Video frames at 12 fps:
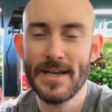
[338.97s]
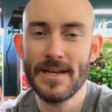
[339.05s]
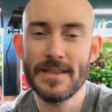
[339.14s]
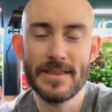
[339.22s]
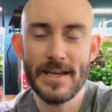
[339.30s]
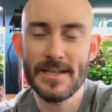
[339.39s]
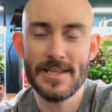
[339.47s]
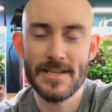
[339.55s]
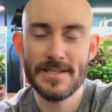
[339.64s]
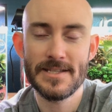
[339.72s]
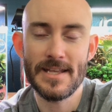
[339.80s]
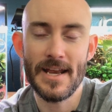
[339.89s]
I didn't like the
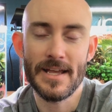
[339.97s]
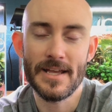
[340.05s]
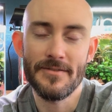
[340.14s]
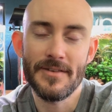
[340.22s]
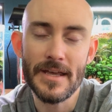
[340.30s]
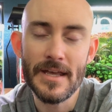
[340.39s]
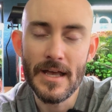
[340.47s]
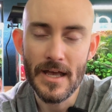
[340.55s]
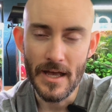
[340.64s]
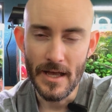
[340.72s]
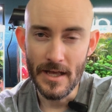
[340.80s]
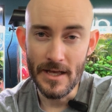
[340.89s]
aesthetic of it.
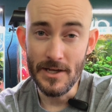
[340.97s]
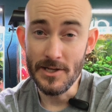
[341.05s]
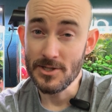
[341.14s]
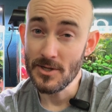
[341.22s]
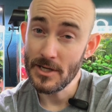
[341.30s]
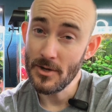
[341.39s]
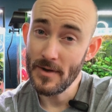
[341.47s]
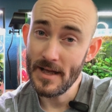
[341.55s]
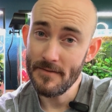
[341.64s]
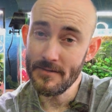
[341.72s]
So I don't have